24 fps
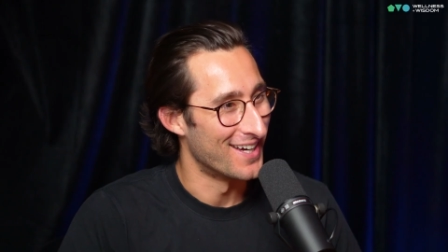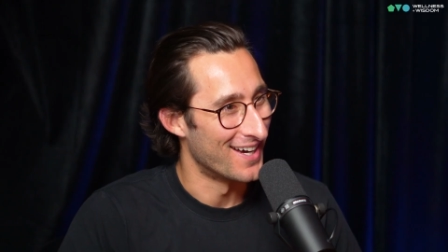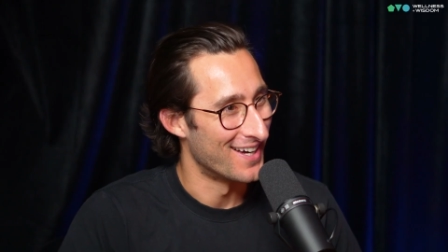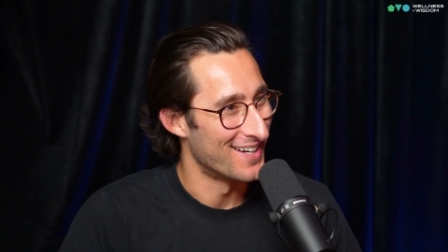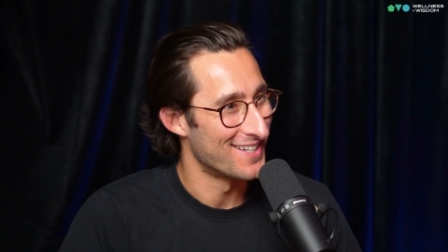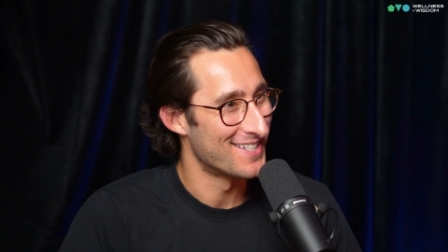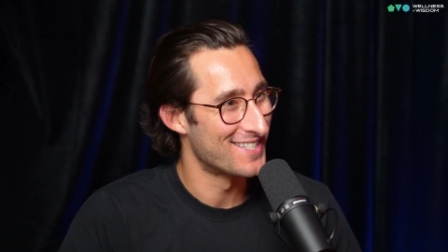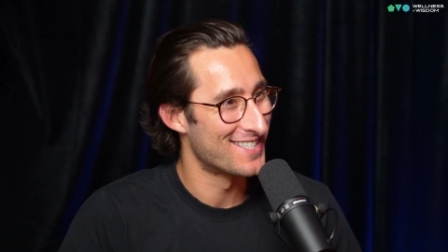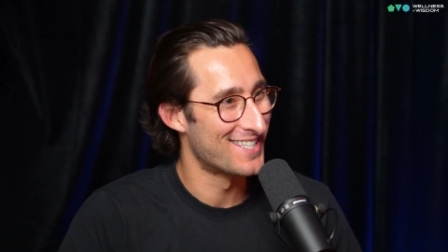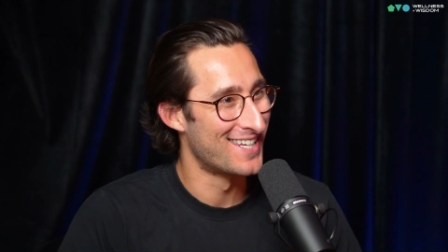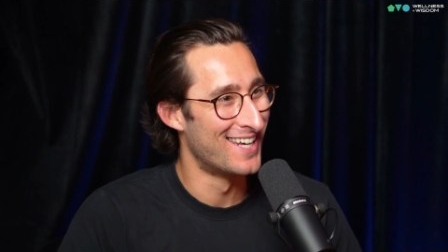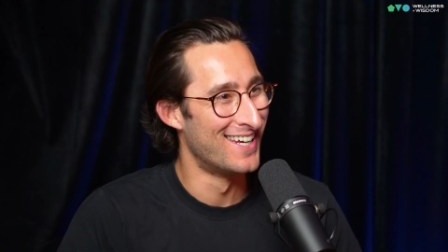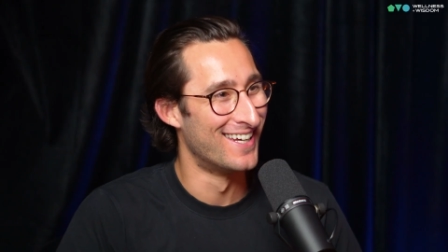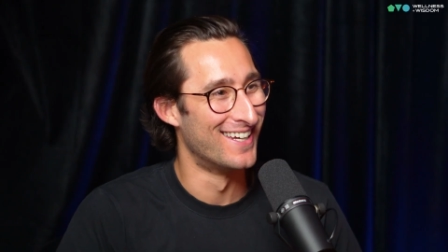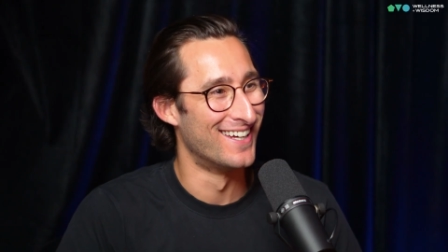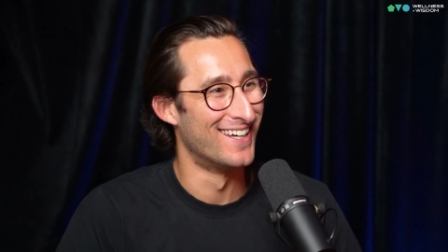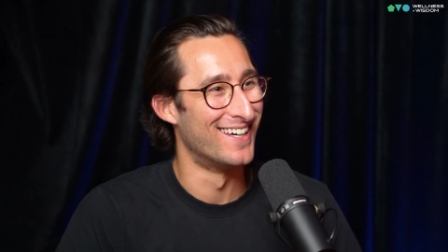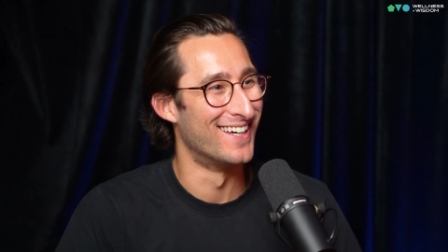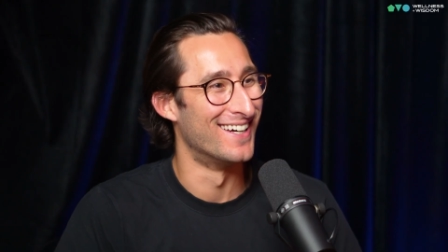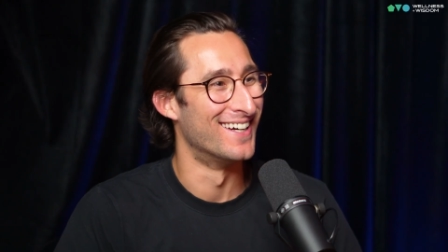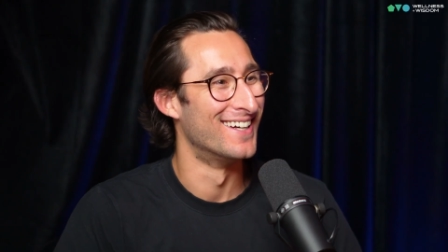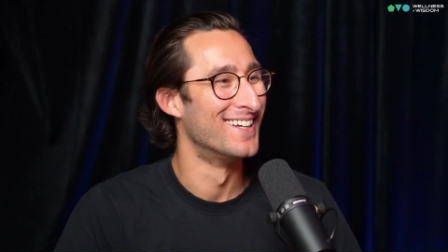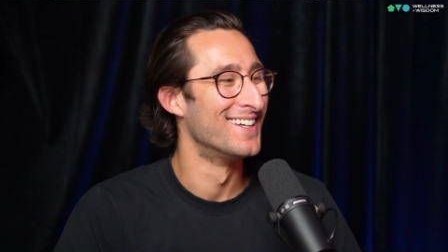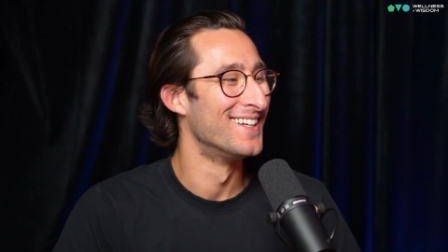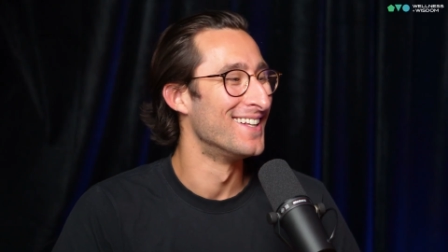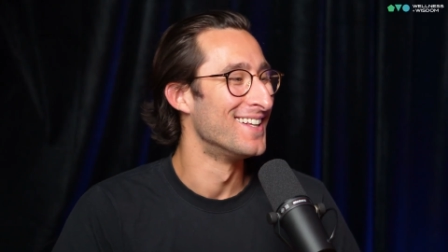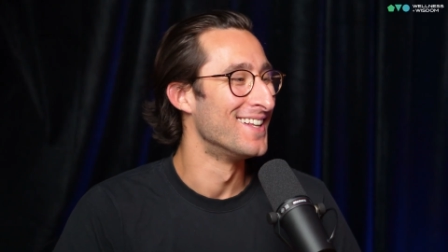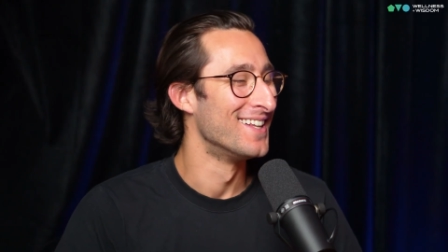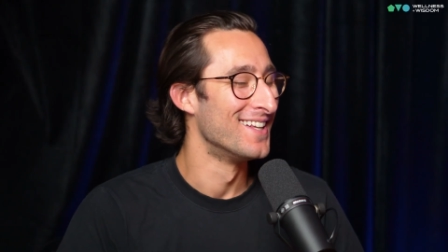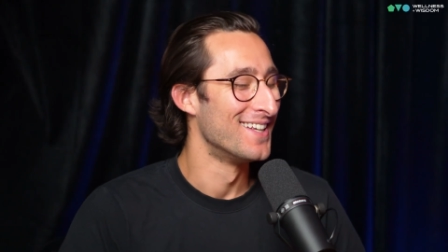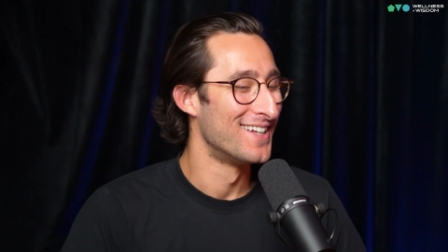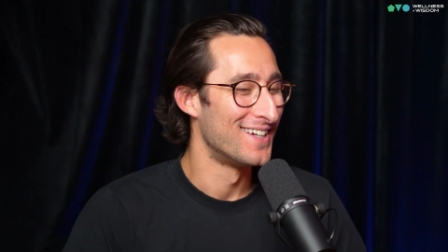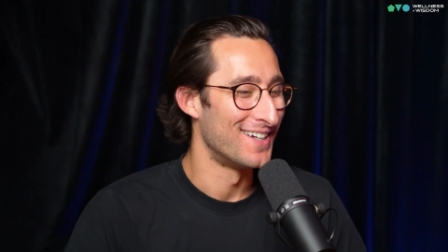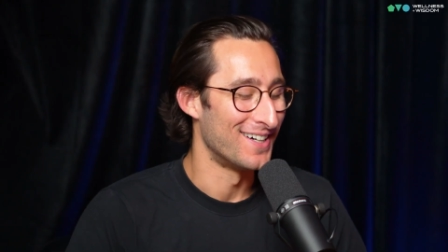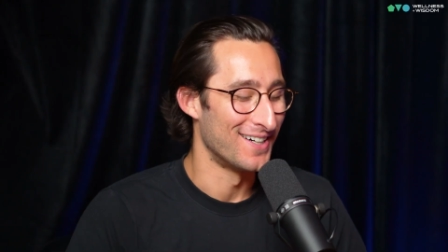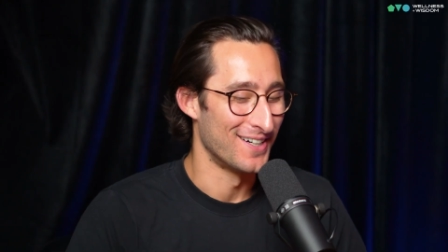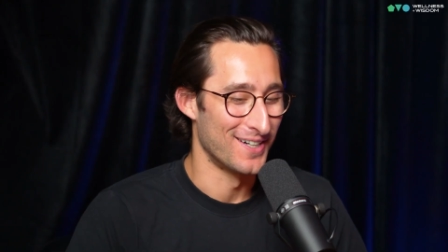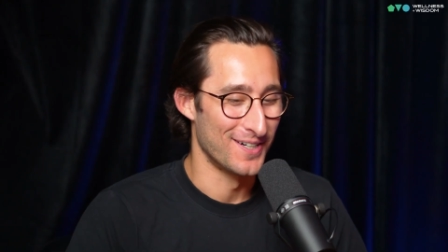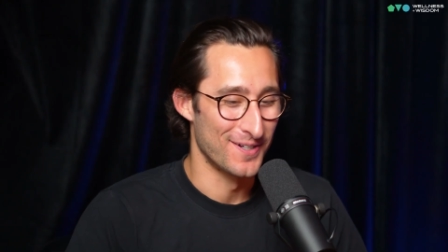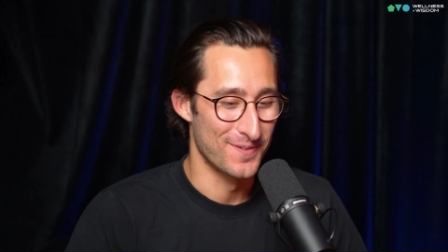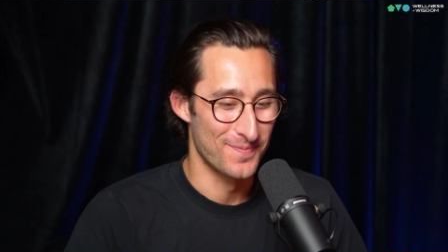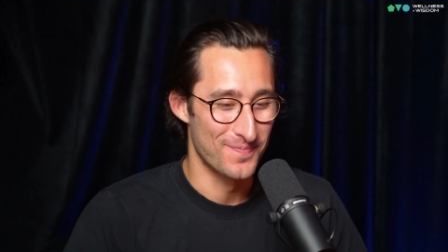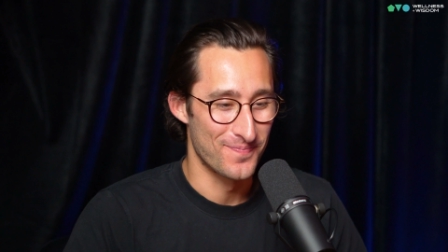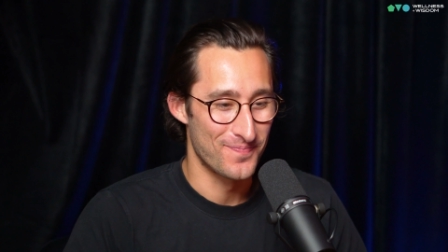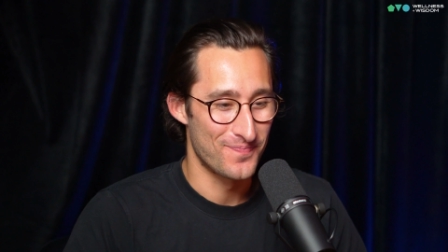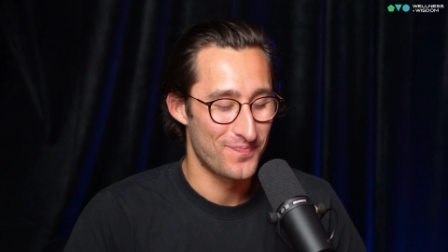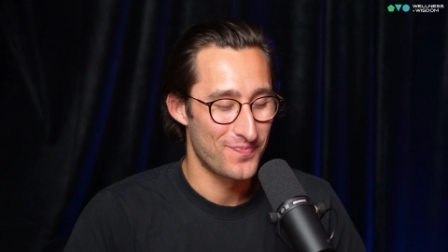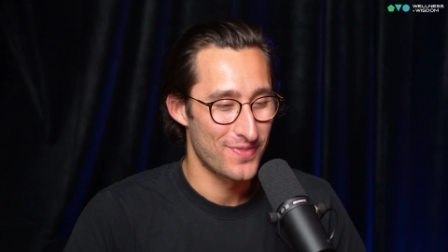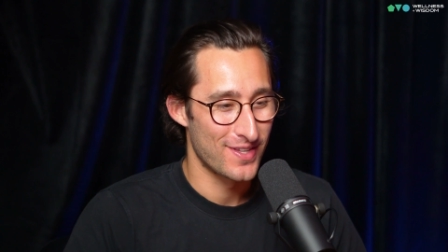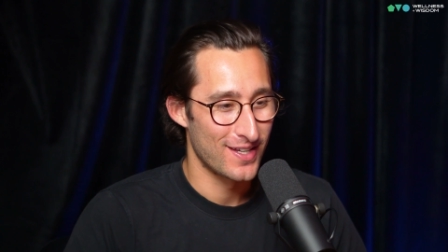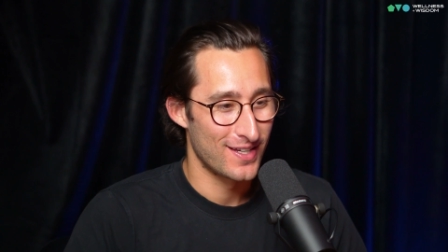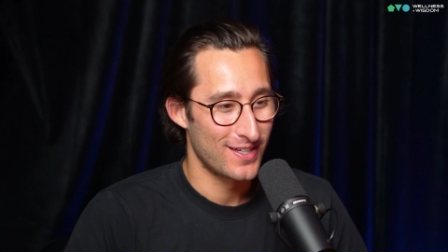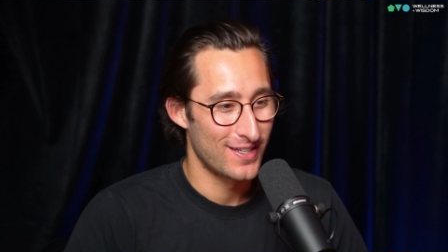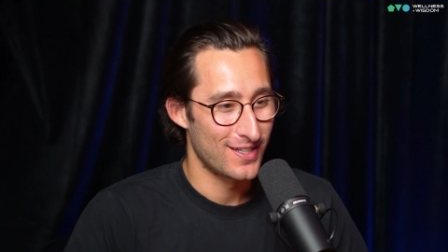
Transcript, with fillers: yes. Okay. Um,